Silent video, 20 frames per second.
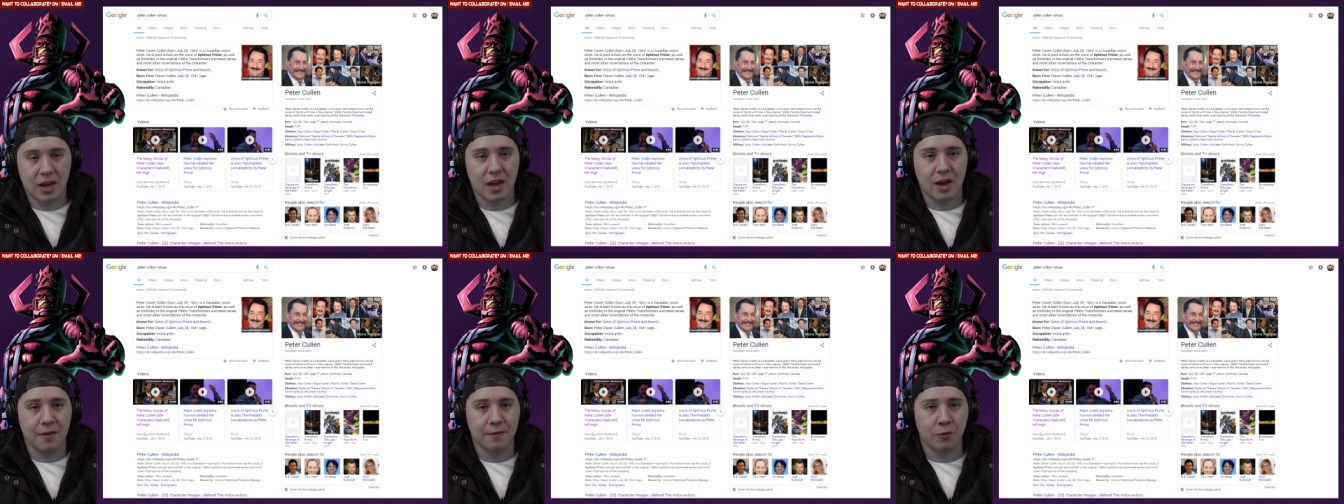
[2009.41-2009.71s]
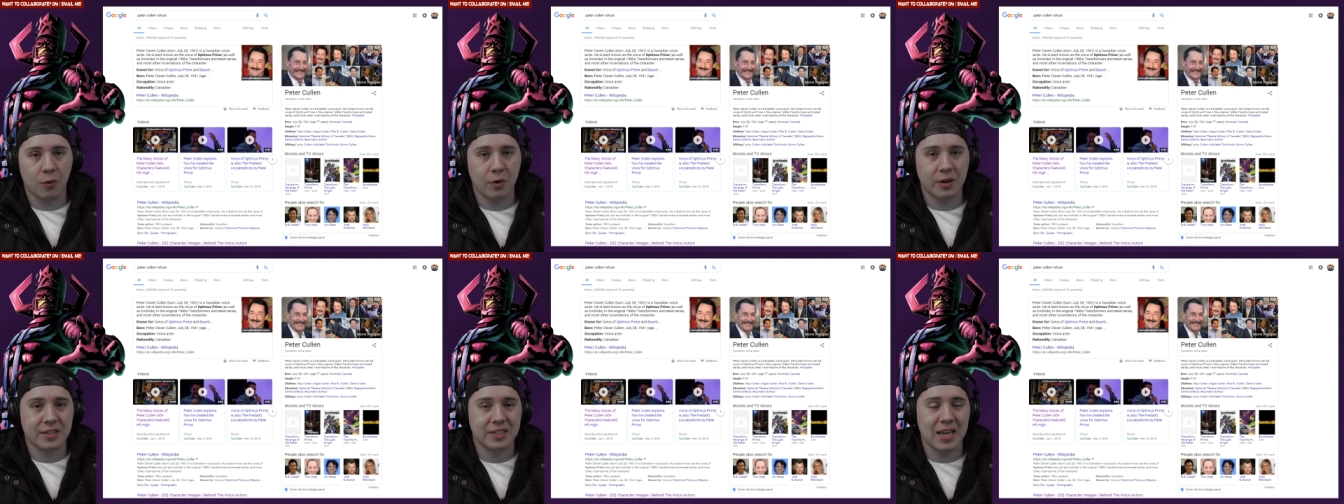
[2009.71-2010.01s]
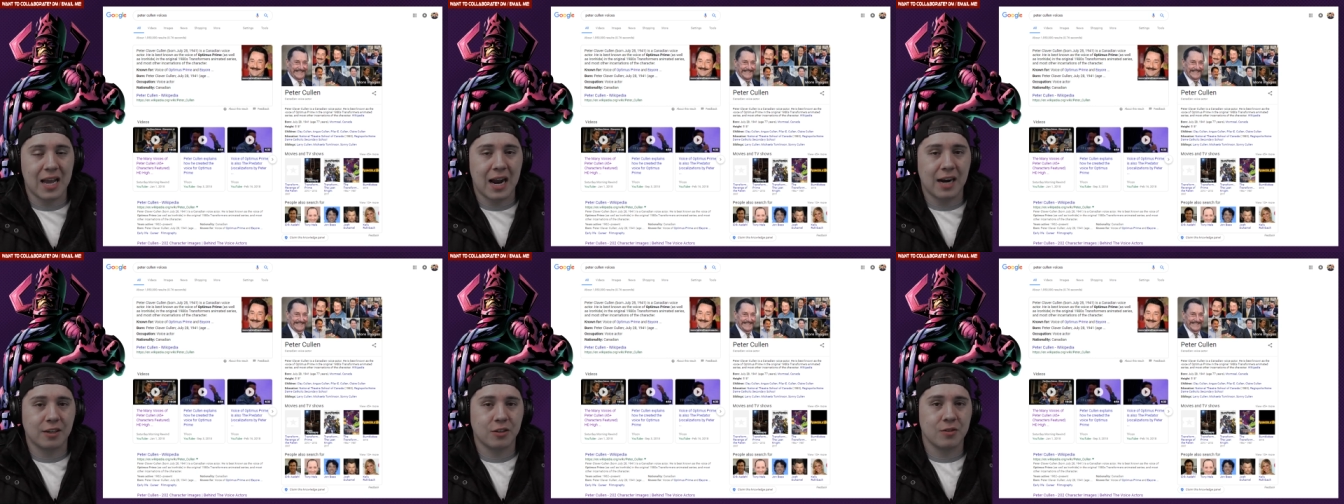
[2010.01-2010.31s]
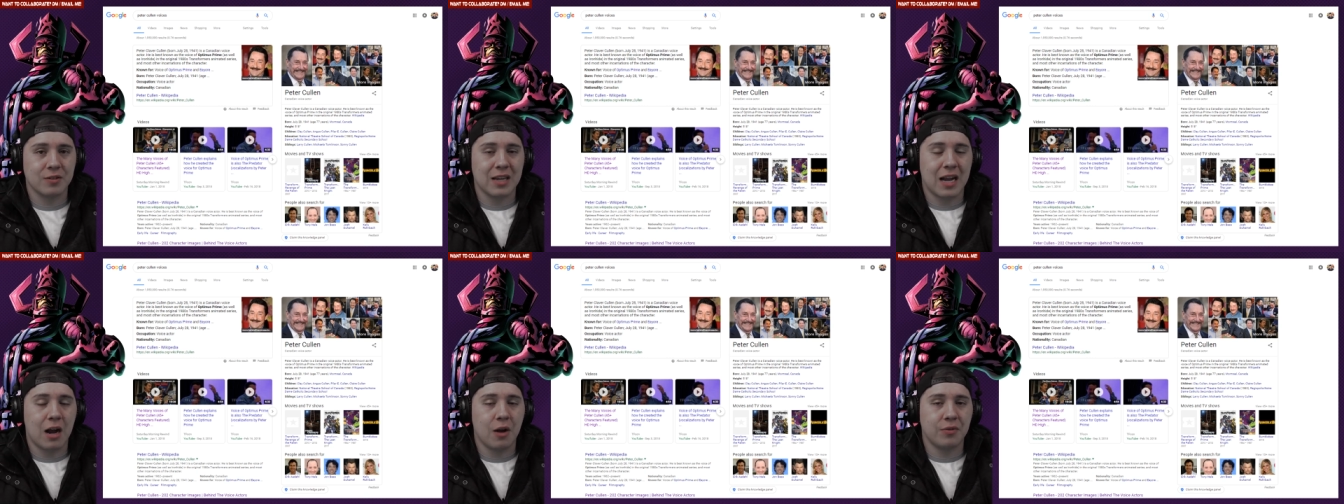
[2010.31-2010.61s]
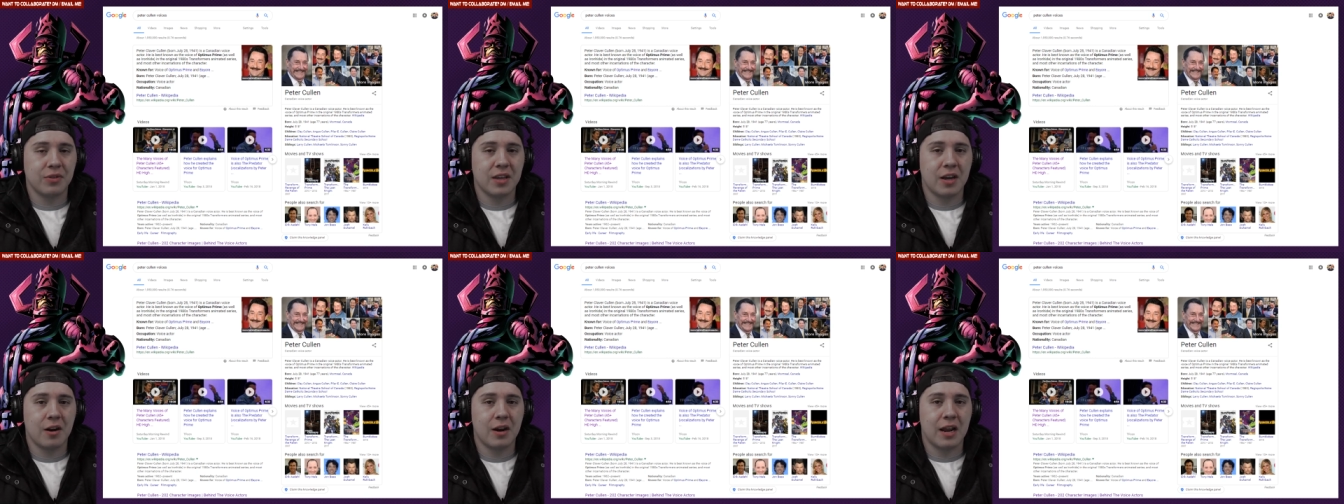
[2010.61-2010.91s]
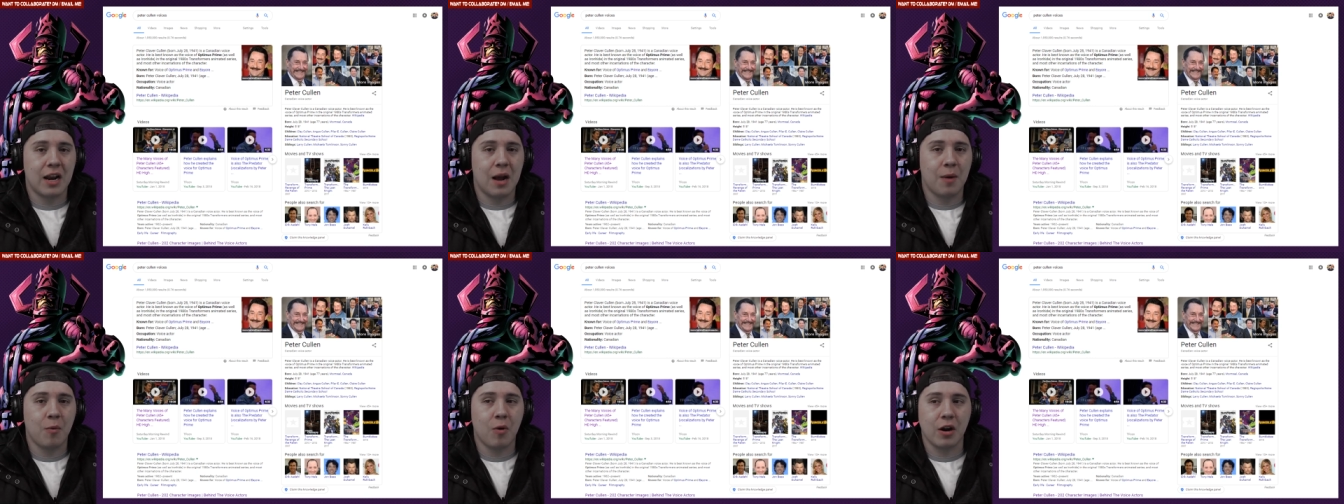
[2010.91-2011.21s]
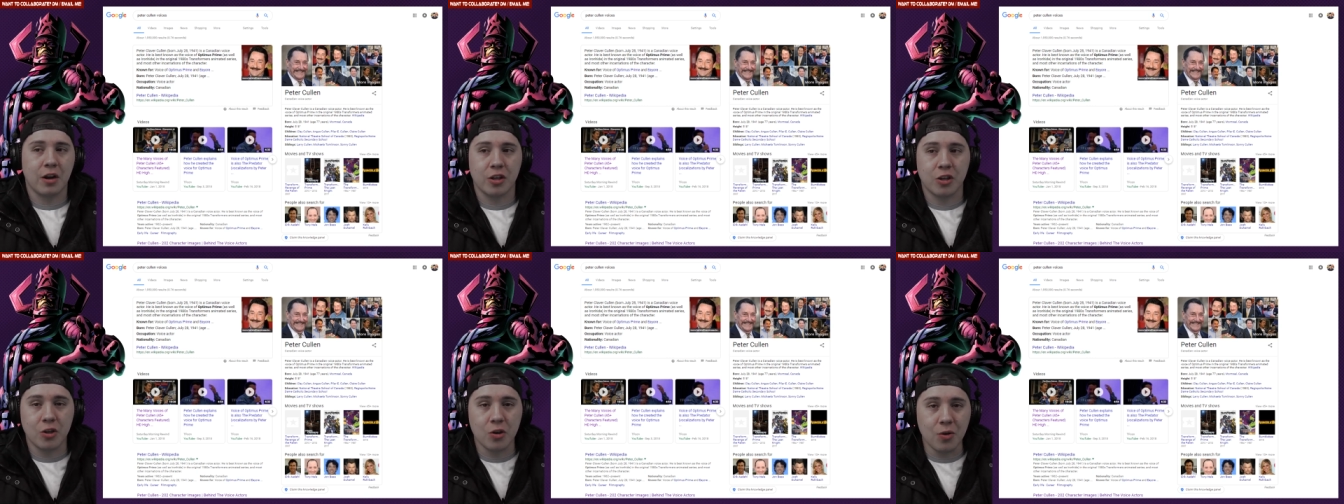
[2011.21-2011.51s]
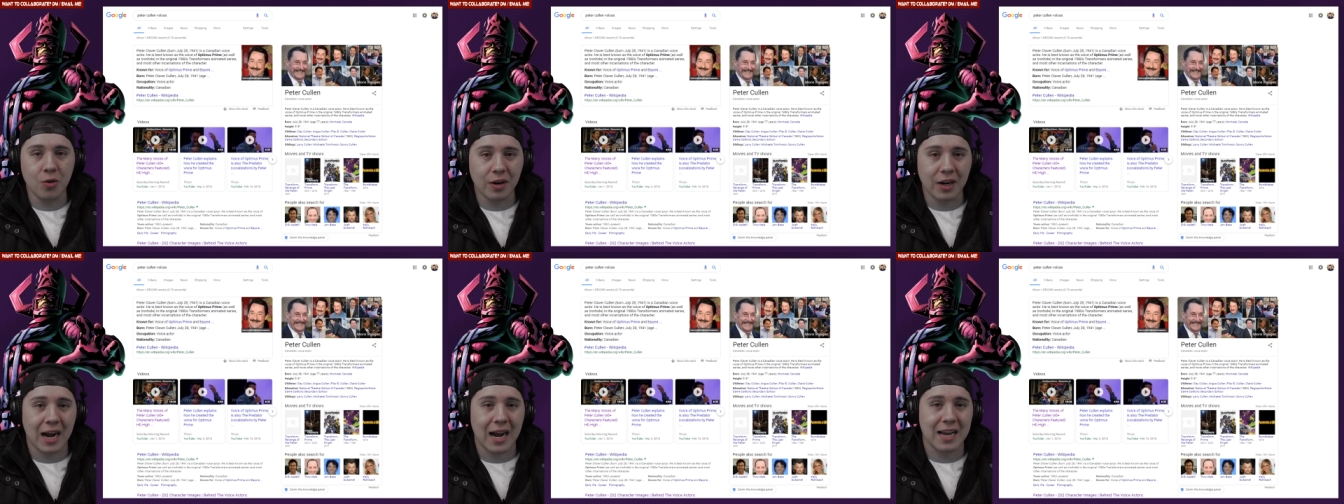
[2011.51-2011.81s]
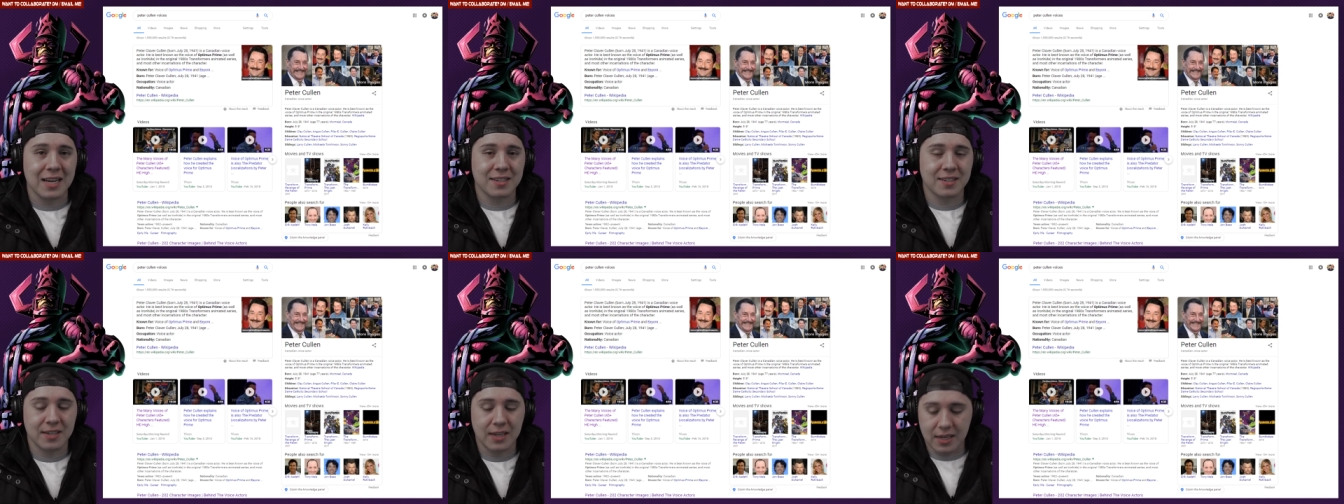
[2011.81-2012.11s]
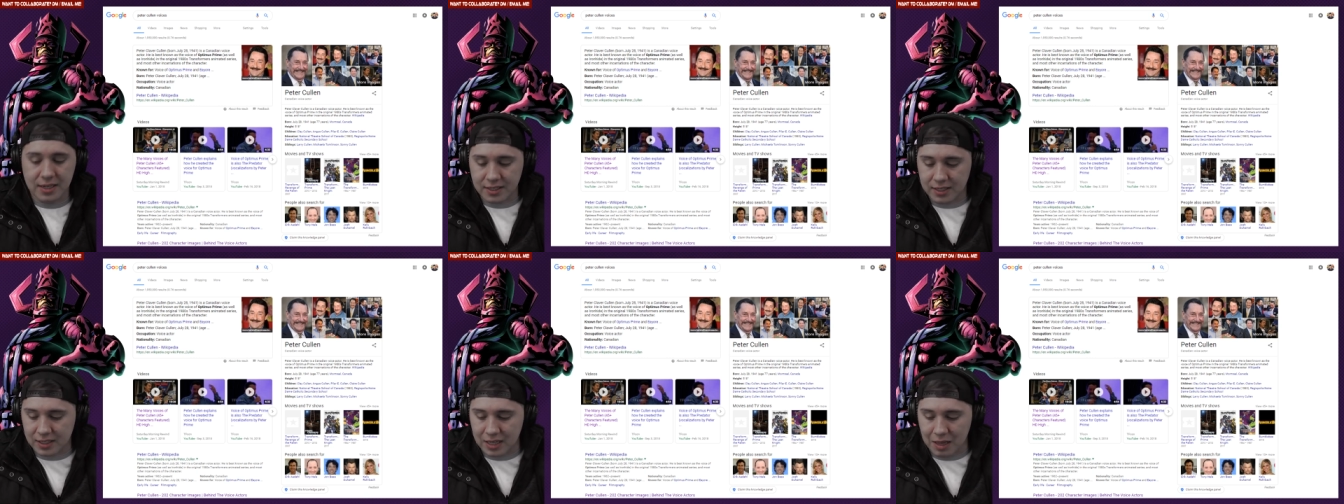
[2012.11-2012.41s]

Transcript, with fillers: uh, voice actors out there, and I want you guys